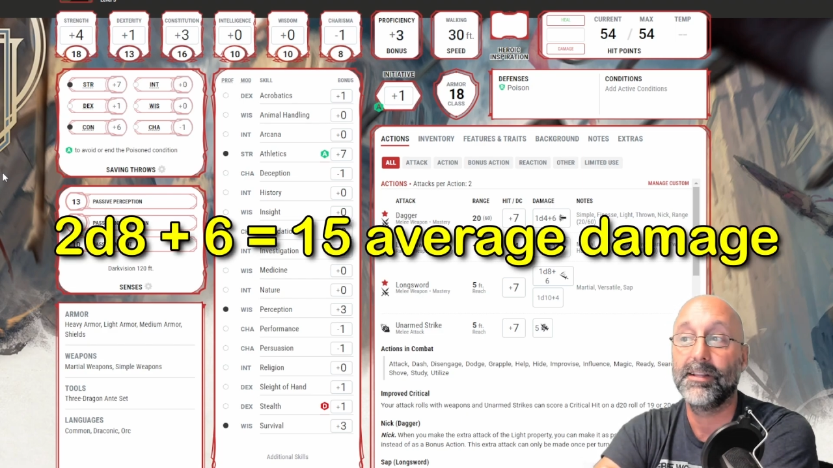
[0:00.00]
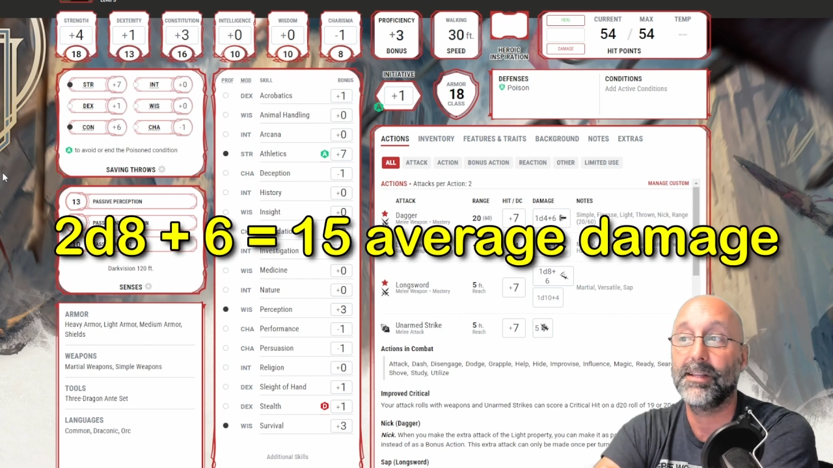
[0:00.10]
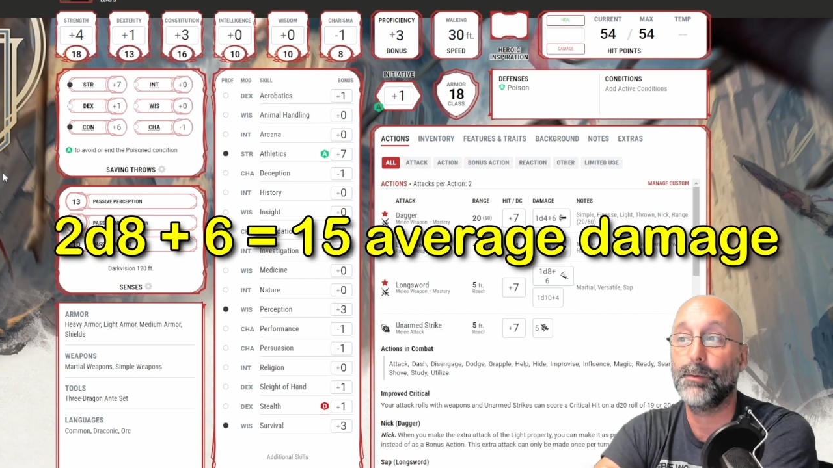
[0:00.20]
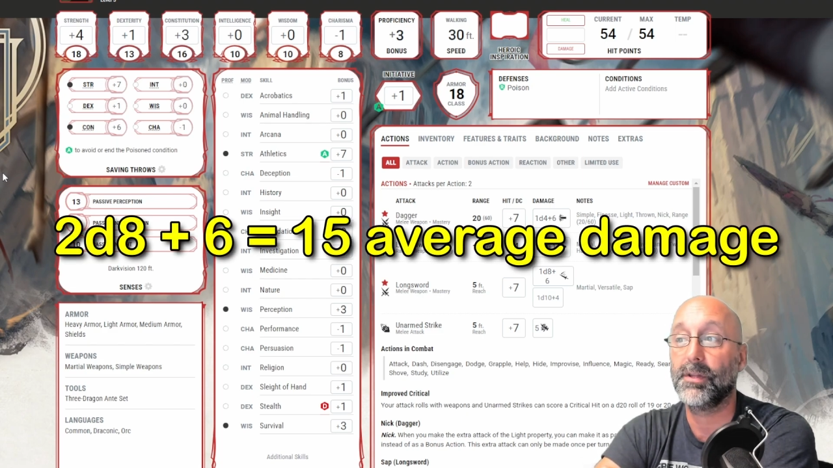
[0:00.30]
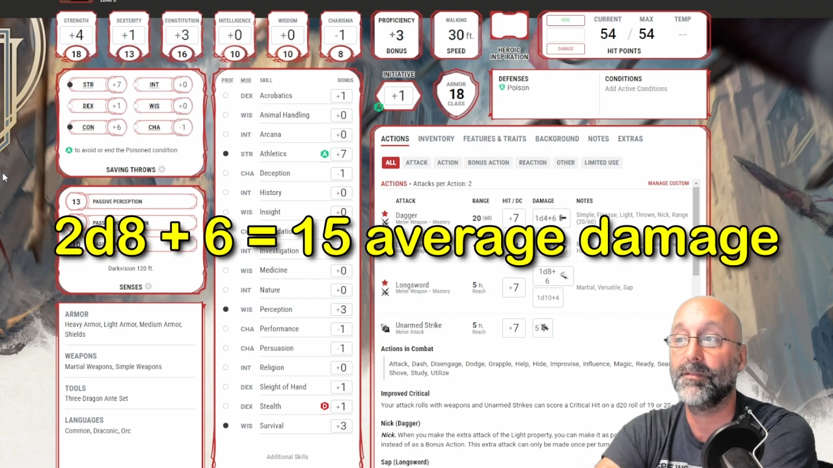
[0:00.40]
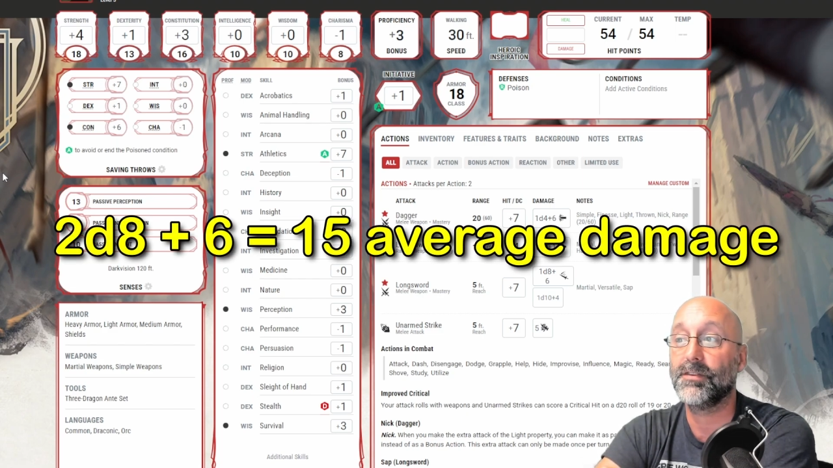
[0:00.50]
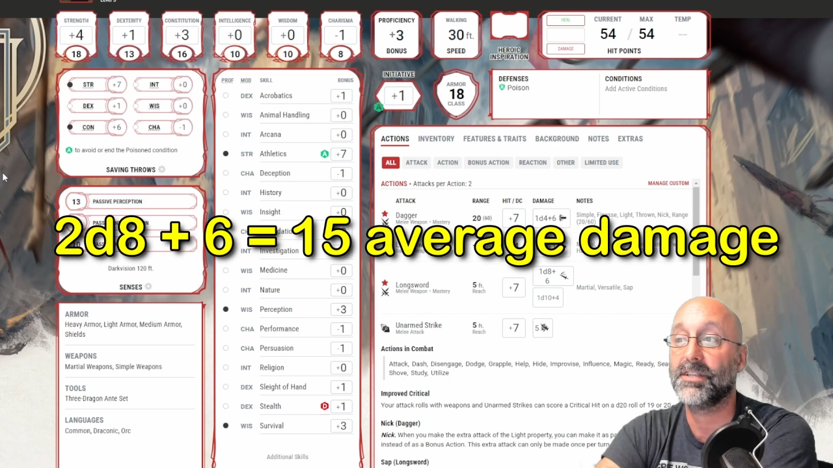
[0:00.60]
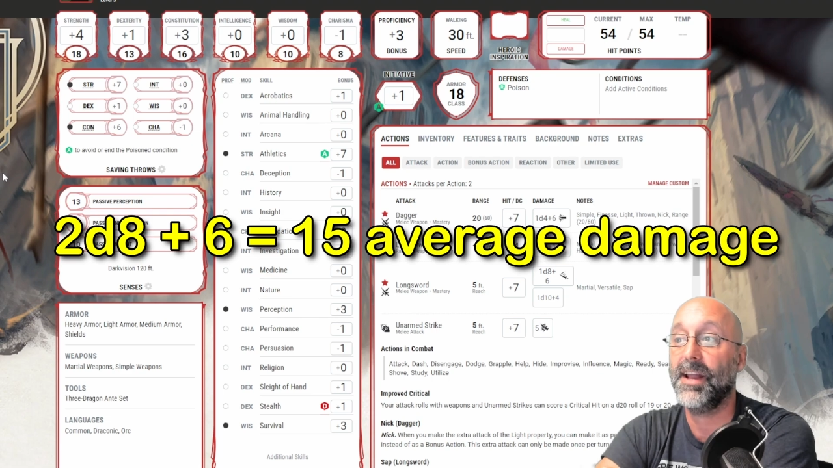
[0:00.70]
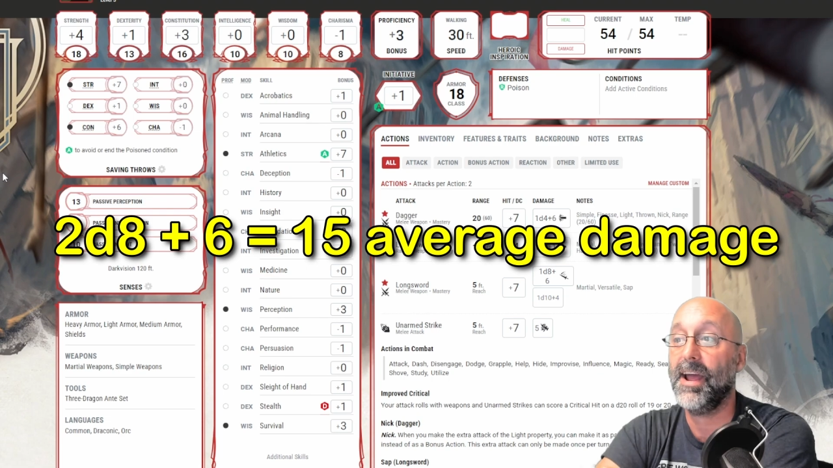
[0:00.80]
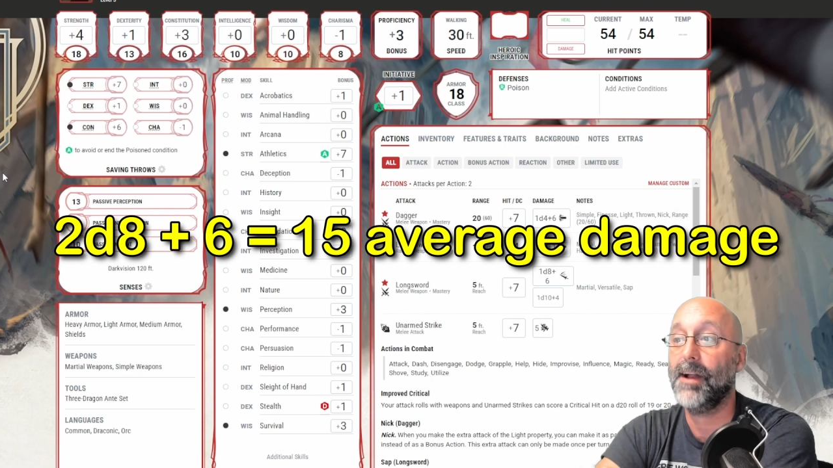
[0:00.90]
that would give us
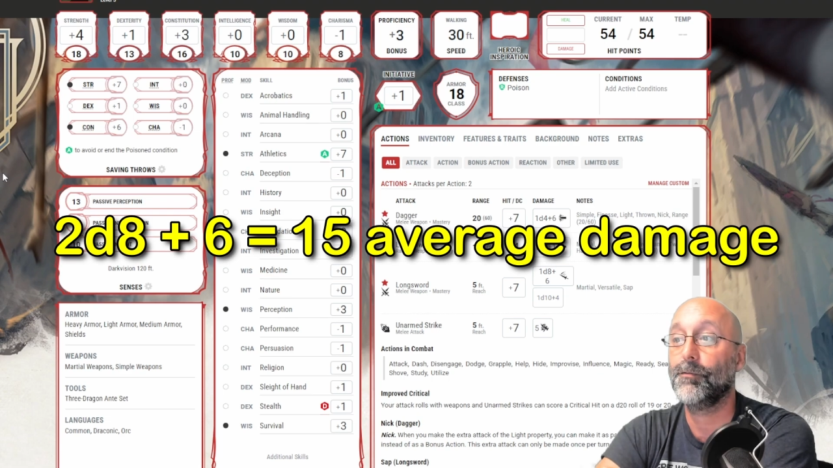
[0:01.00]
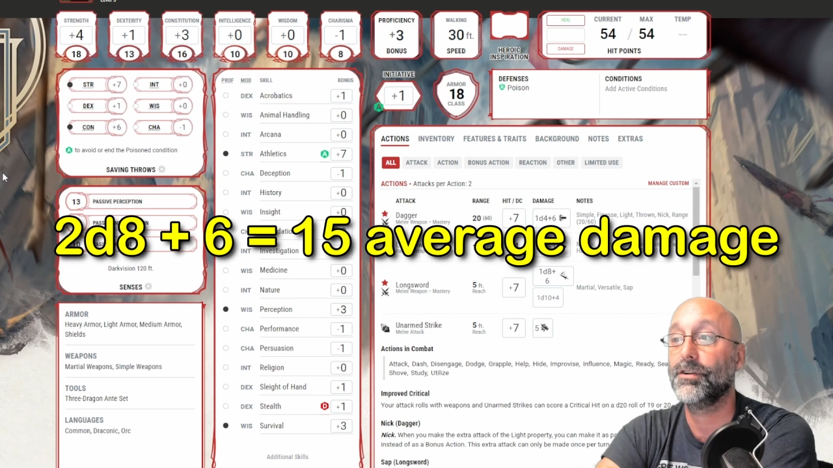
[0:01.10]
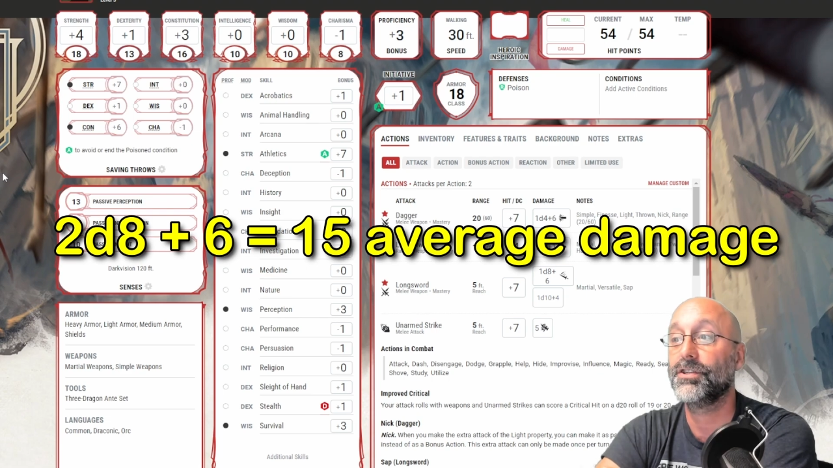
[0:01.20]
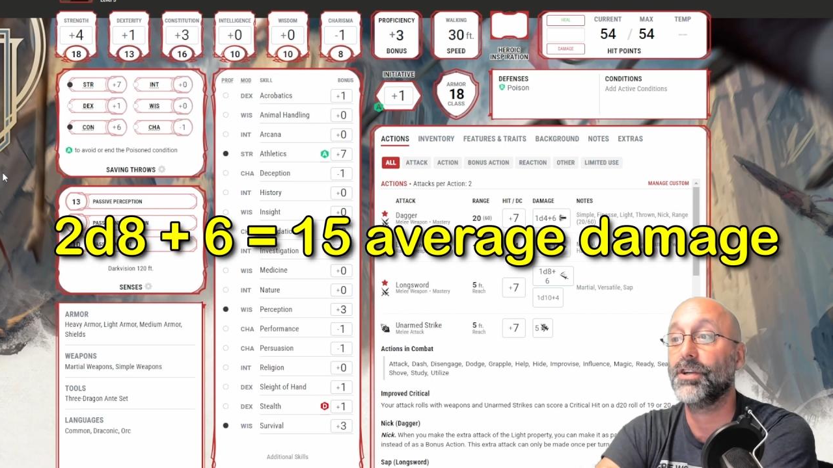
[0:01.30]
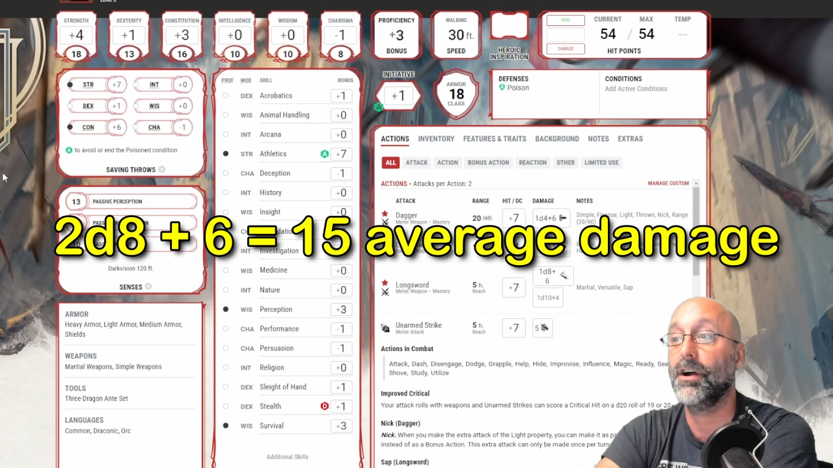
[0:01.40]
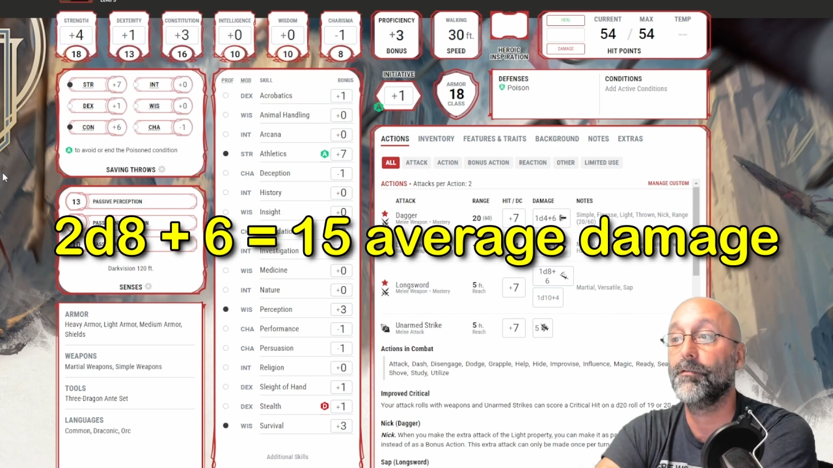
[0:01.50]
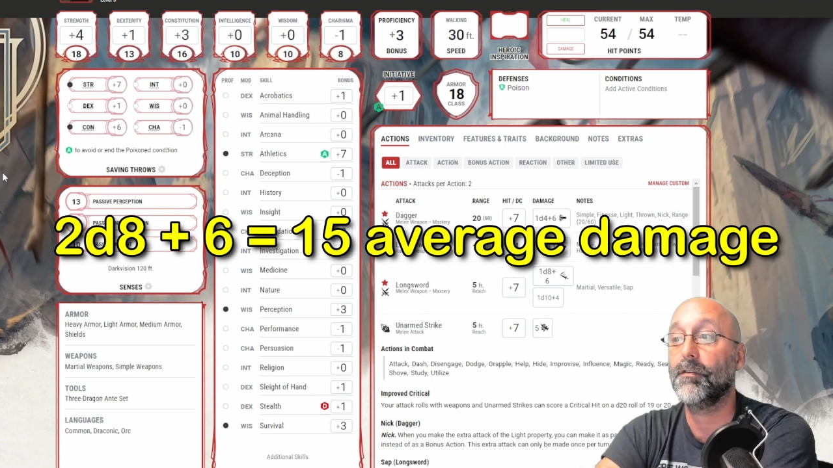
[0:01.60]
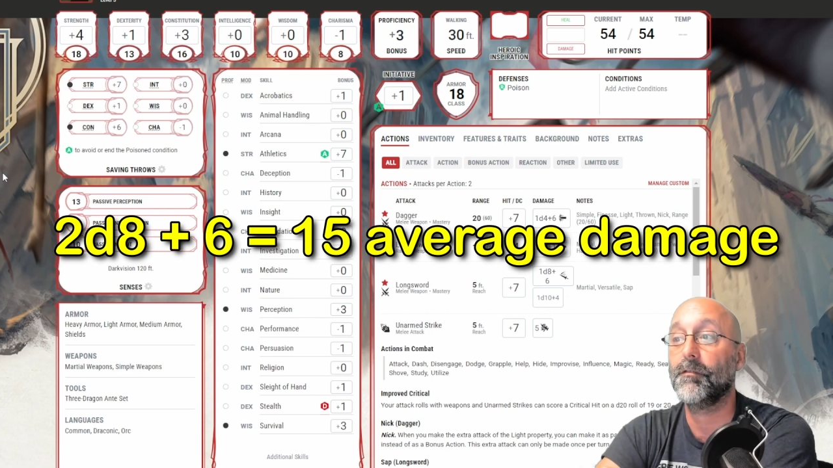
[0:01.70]
an average of